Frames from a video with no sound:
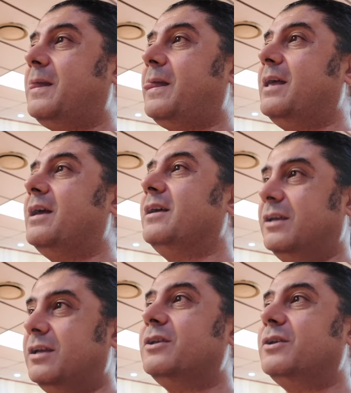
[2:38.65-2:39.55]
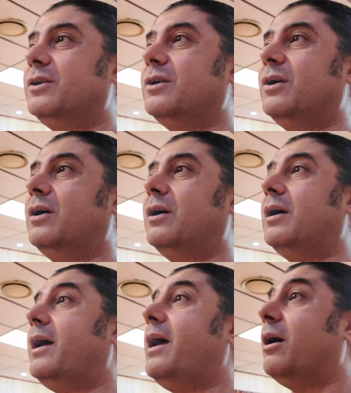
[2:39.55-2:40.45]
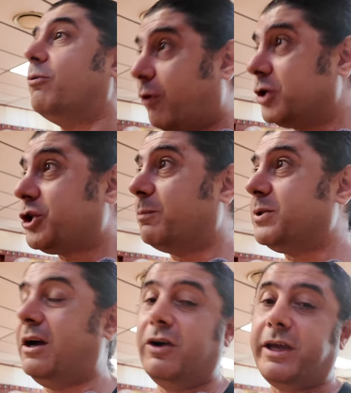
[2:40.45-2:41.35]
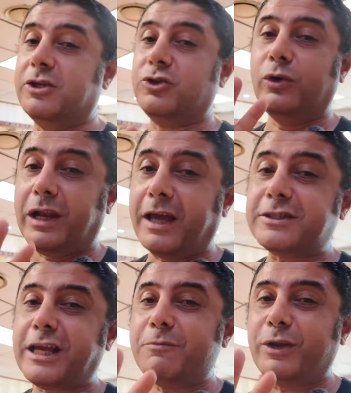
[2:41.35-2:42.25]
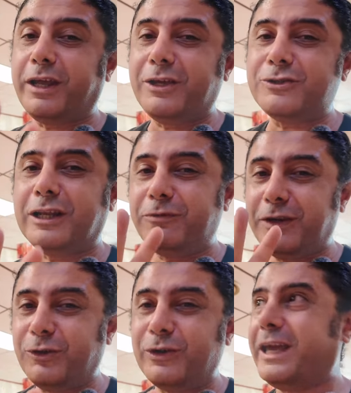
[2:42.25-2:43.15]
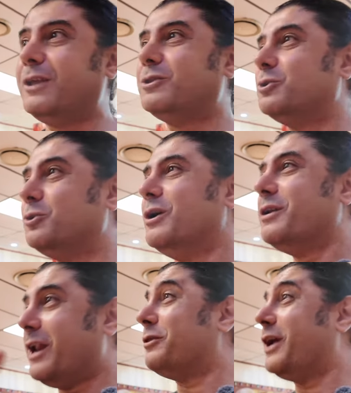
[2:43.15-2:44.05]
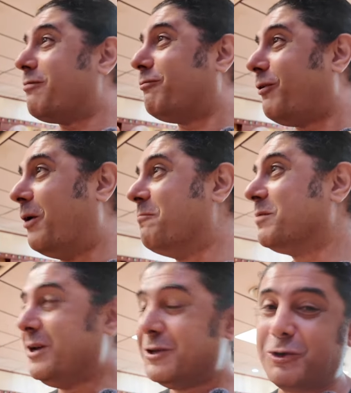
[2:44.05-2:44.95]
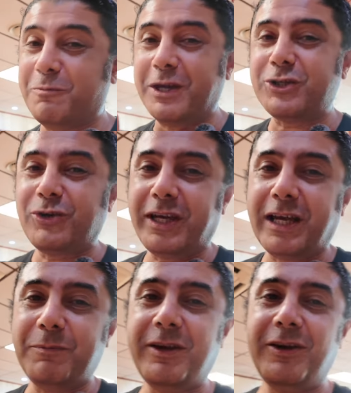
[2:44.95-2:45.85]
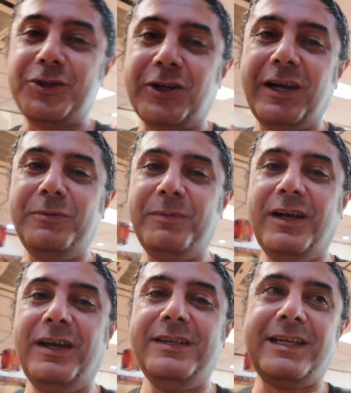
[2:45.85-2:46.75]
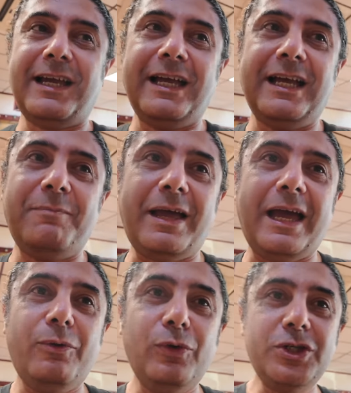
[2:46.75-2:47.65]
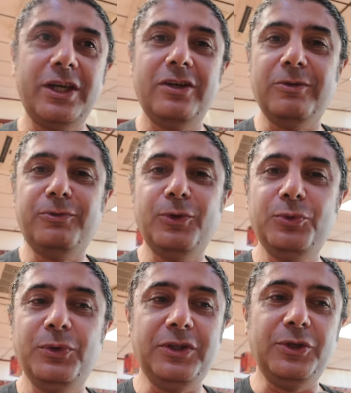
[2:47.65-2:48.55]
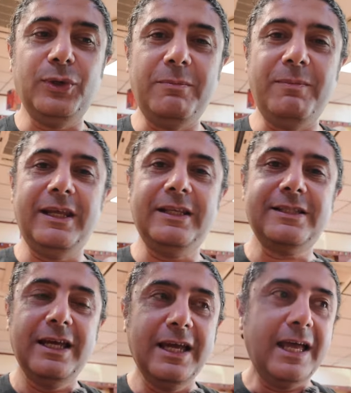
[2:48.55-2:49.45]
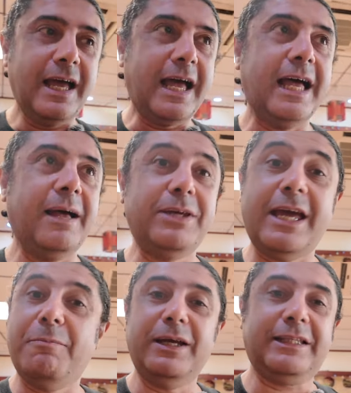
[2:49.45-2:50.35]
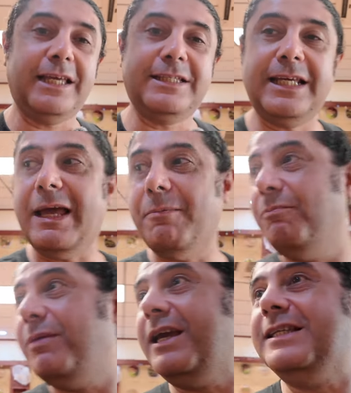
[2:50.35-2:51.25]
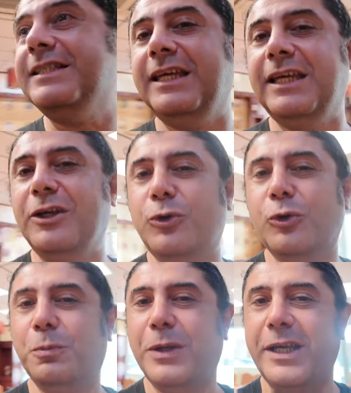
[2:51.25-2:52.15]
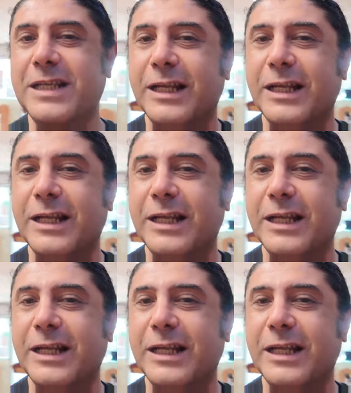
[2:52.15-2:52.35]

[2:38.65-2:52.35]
Yeah, and the four shops. Four shops now. Okay, so last time when I used to live here, they only had two. Now they have four. Mm. So make sure you come here and try them, guys. Um, I will share the food with you in a minute. Um, yeah, but it's an amazing, cool place.